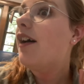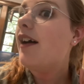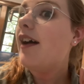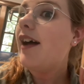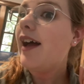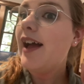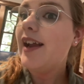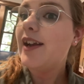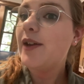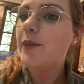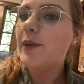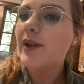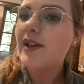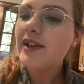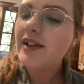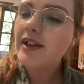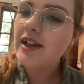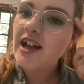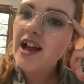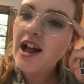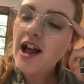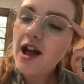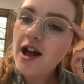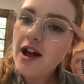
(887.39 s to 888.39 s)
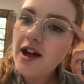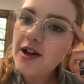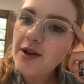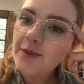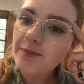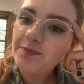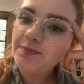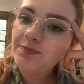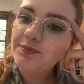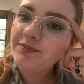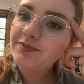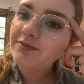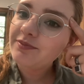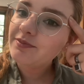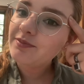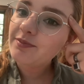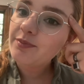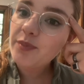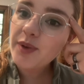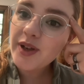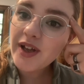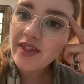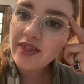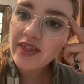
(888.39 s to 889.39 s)
Anyway,
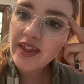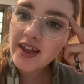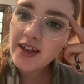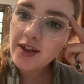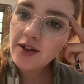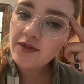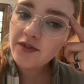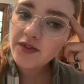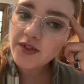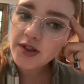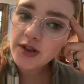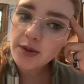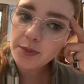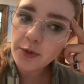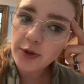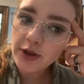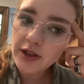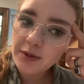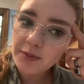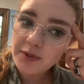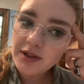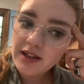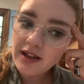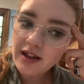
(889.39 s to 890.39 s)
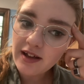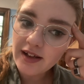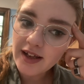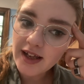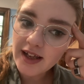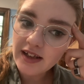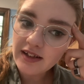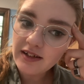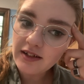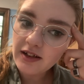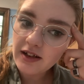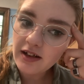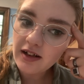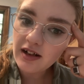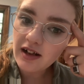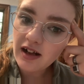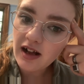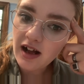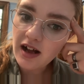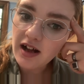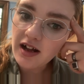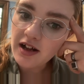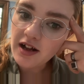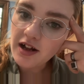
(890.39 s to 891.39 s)
but yeah, thank you for supporting me again.
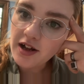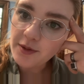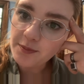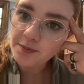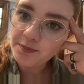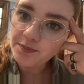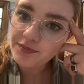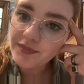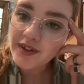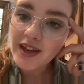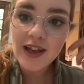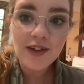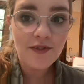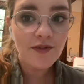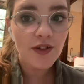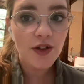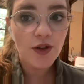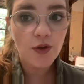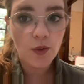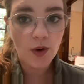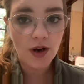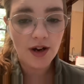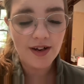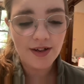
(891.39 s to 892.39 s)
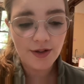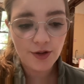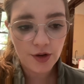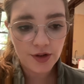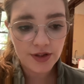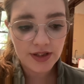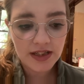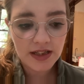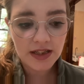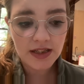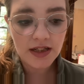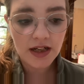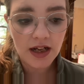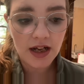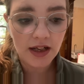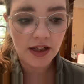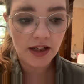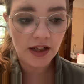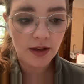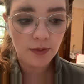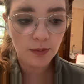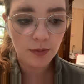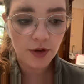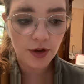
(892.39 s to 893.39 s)
If you are interested, I
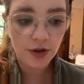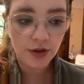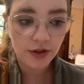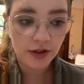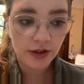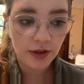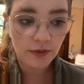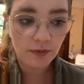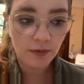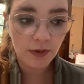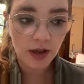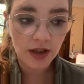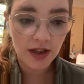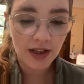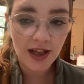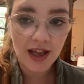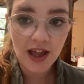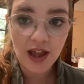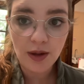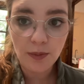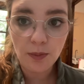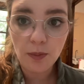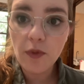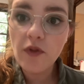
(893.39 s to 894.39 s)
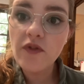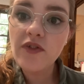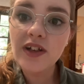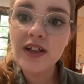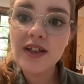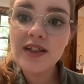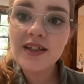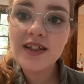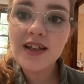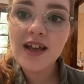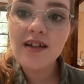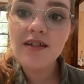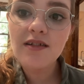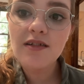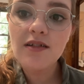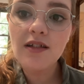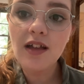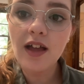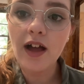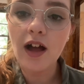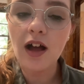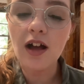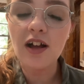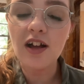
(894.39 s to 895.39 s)
am currently running a moving
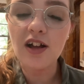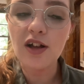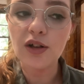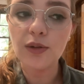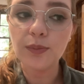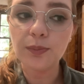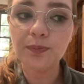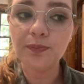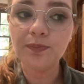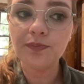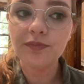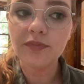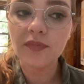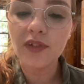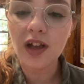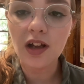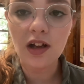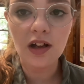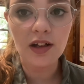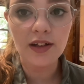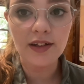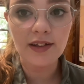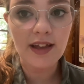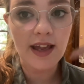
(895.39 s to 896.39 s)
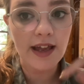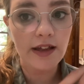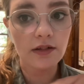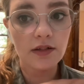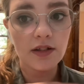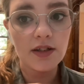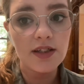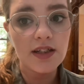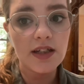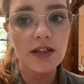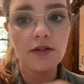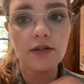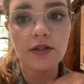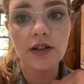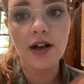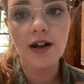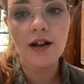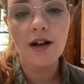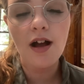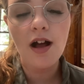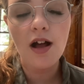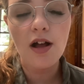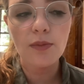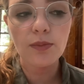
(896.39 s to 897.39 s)
sale on
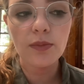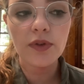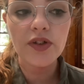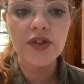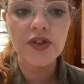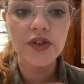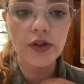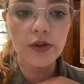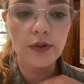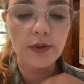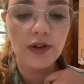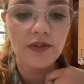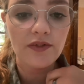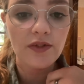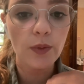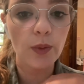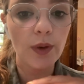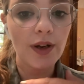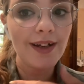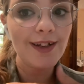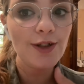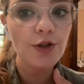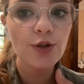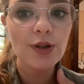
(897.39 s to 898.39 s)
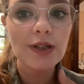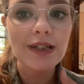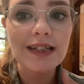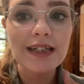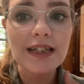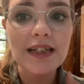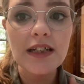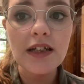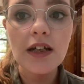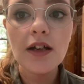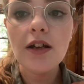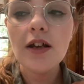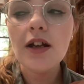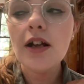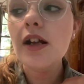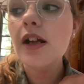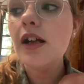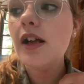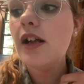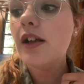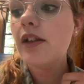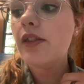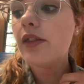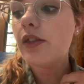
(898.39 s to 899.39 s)
KatelynCostello.com. So if you are interested,
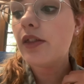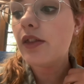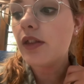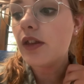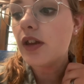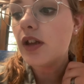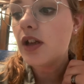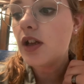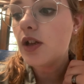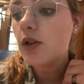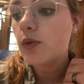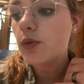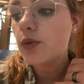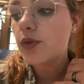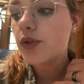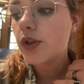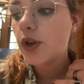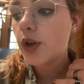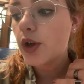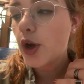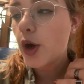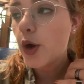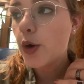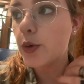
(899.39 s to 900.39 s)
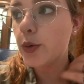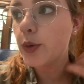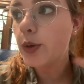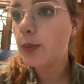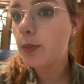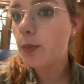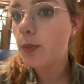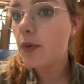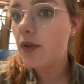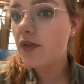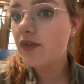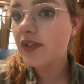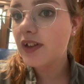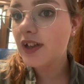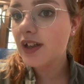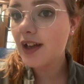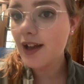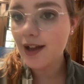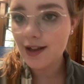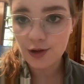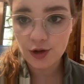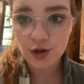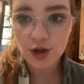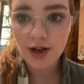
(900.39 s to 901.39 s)
use code
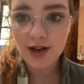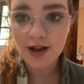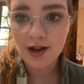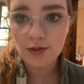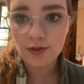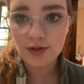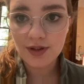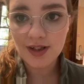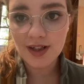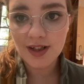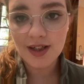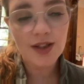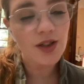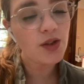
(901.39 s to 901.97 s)
MOVING at checkout to get